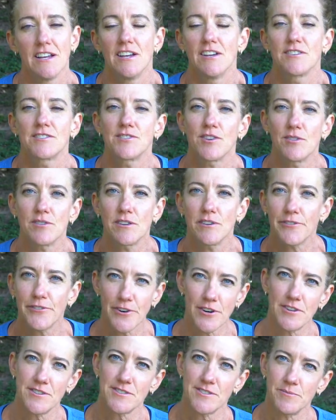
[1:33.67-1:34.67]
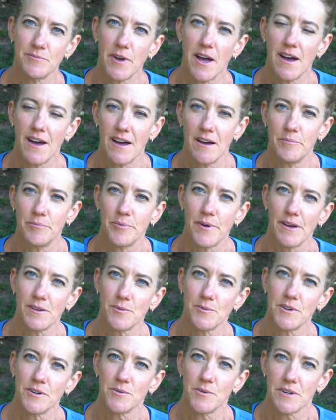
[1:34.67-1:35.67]
So the first breath
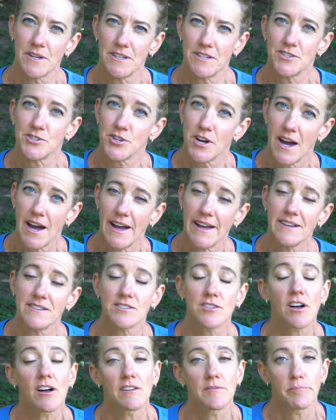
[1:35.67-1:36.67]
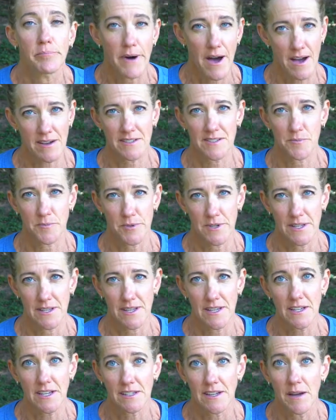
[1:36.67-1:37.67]
work we're going to try is called box
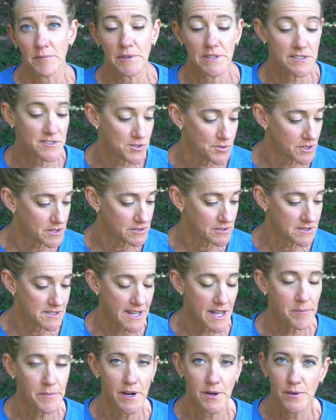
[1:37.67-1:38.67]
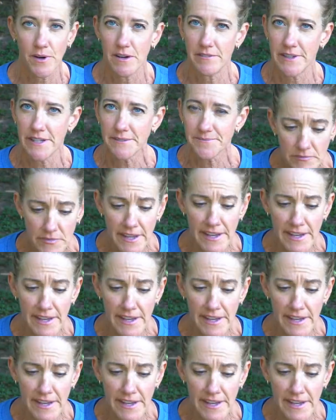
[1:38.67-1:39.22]
breathing, and I'm going to do a little demo of it.